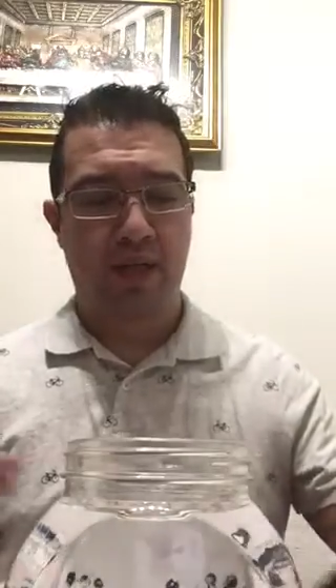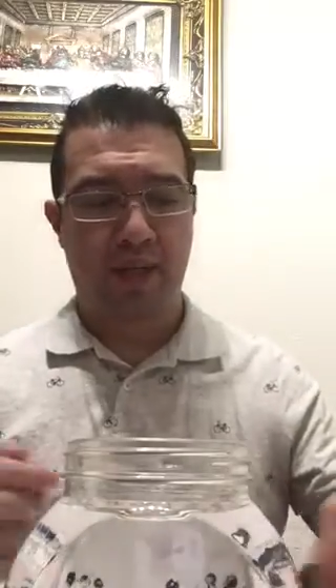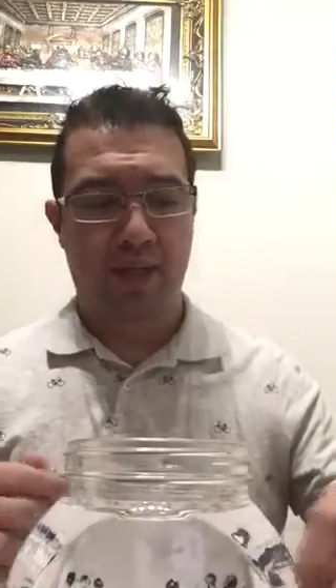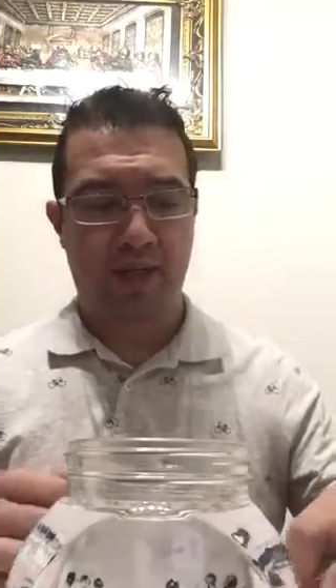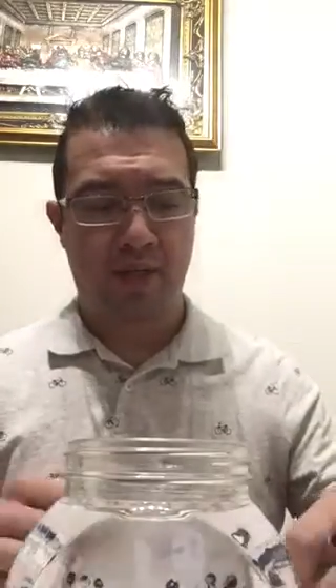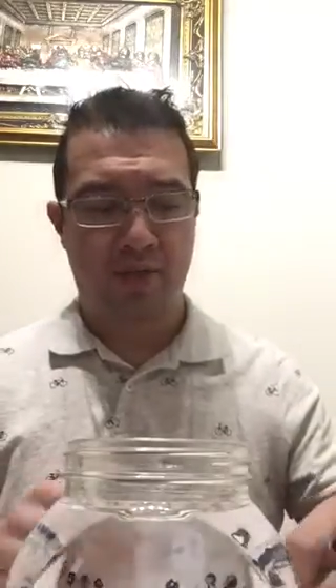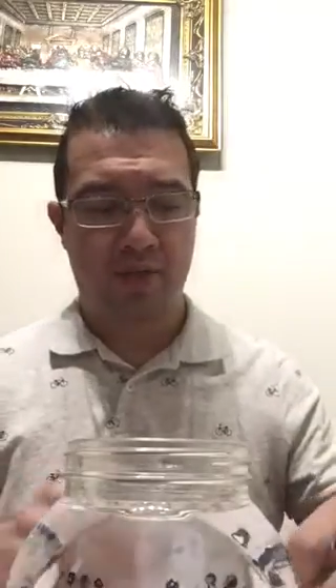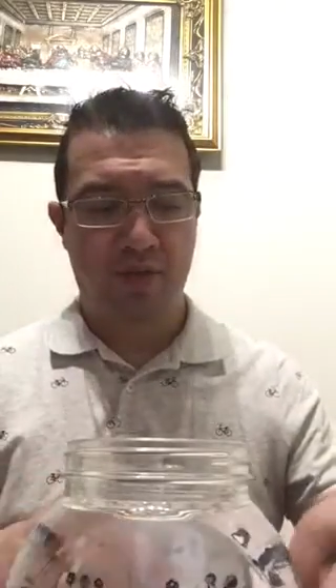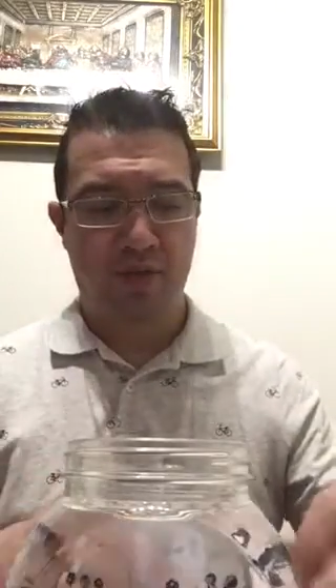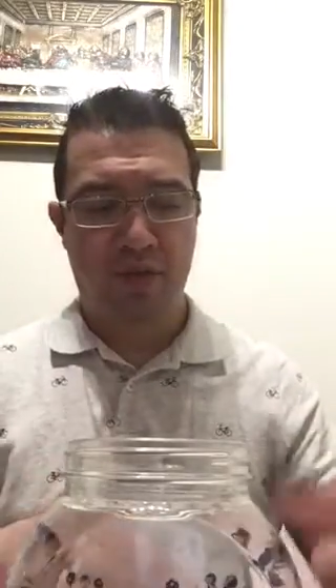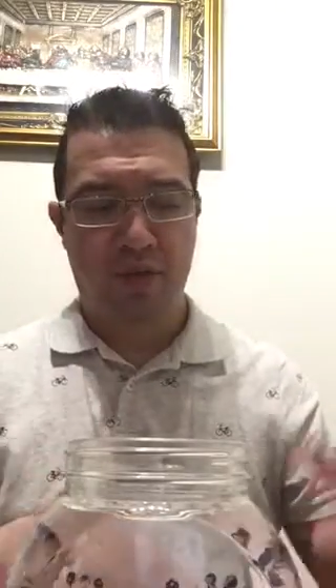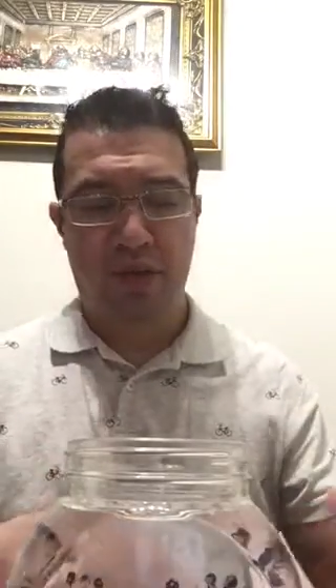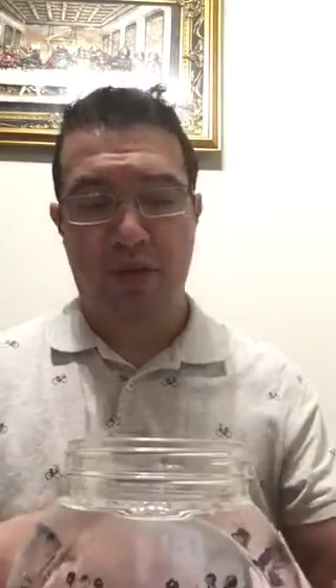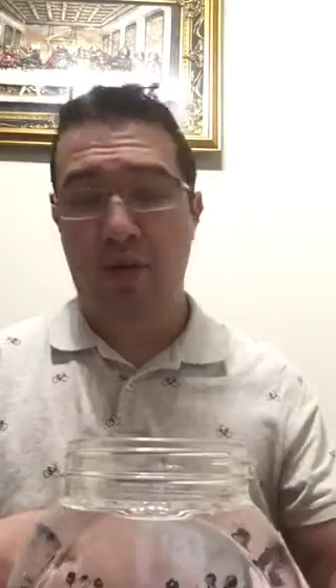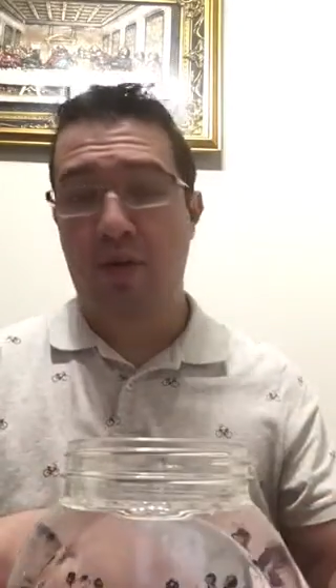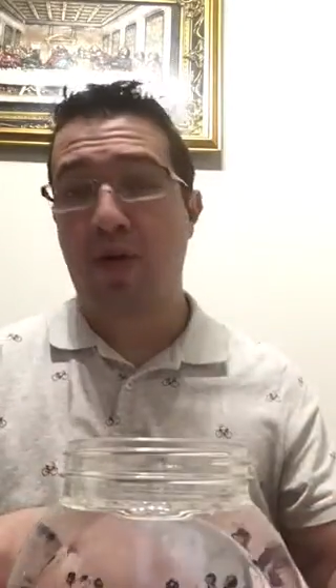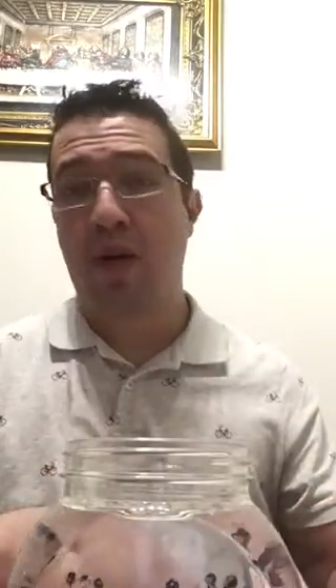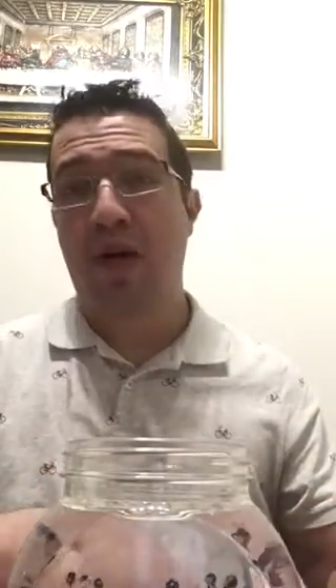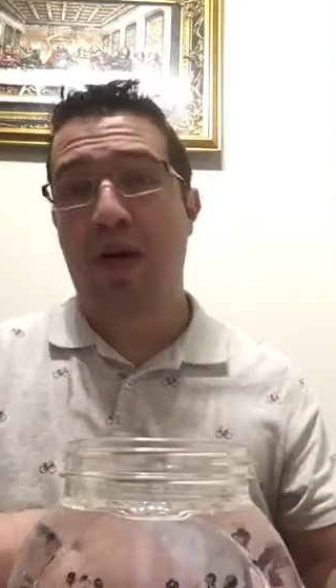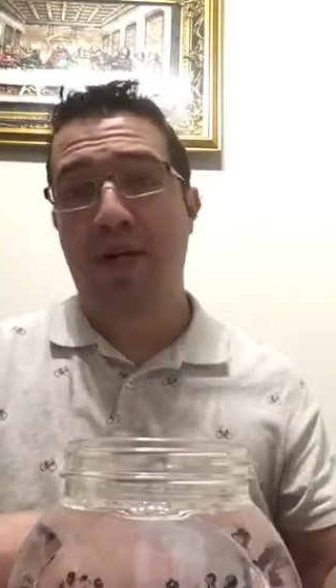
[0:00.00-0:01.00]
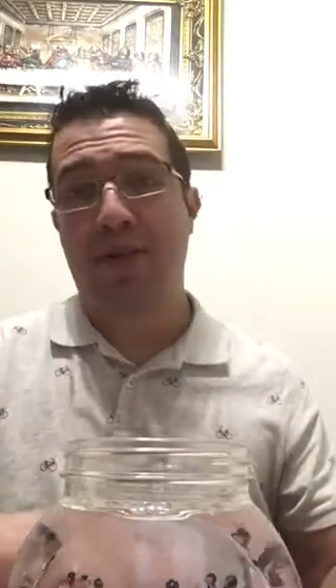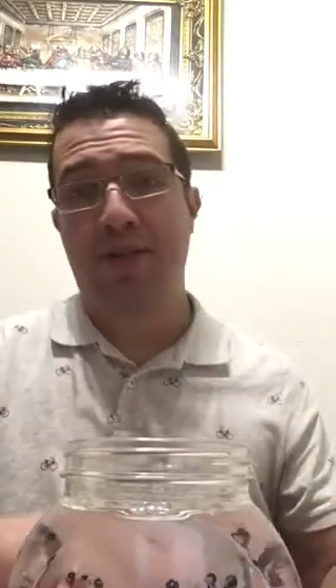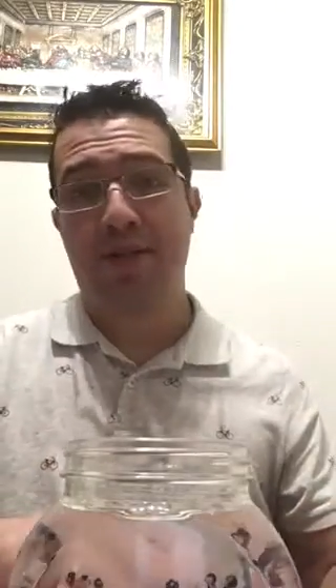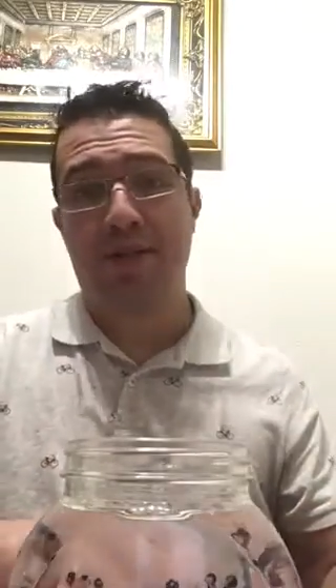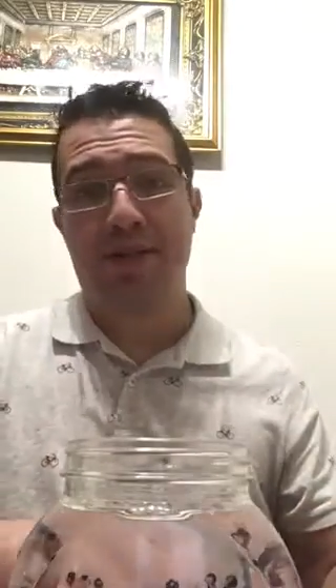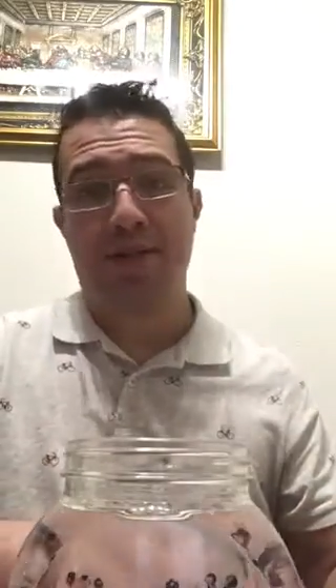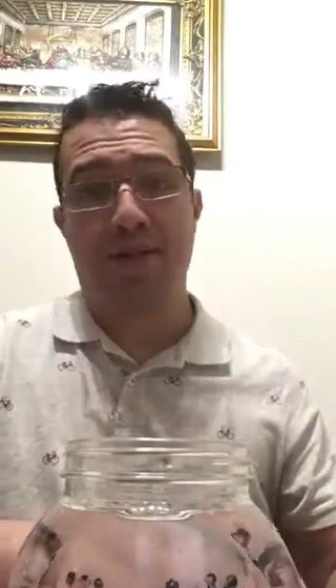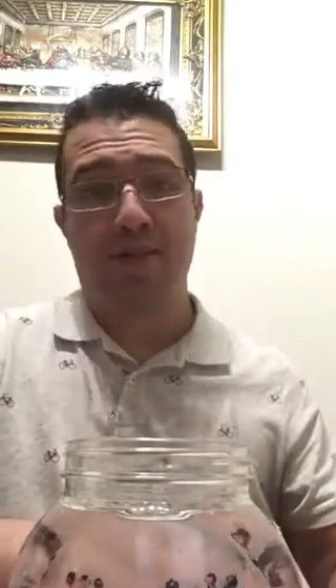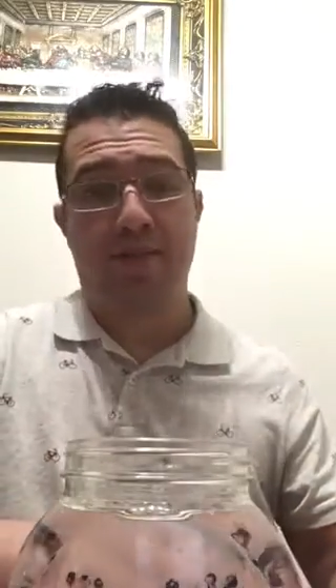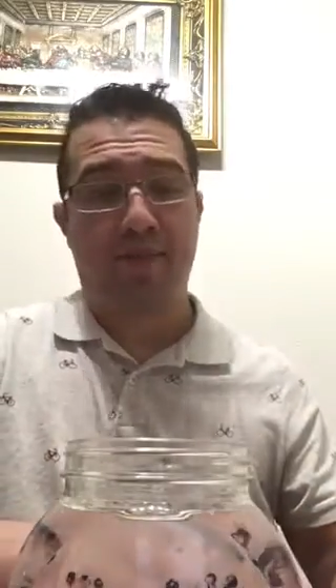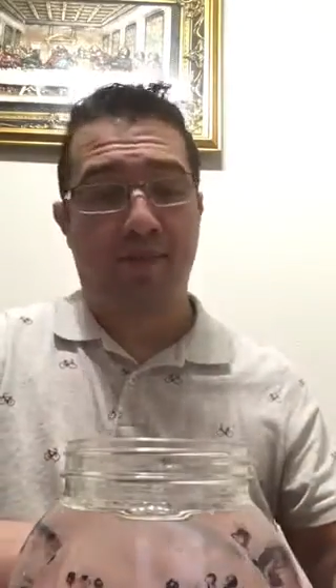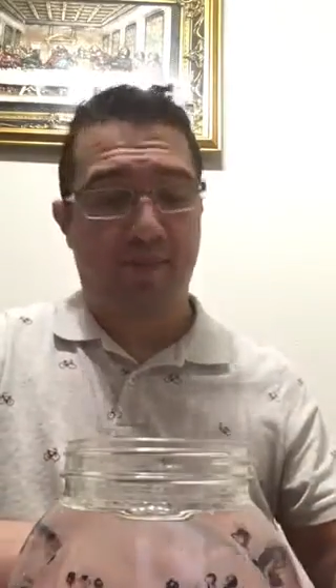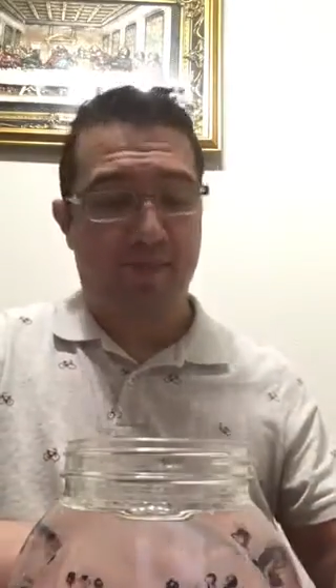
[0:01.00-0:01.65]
You would draw a cross.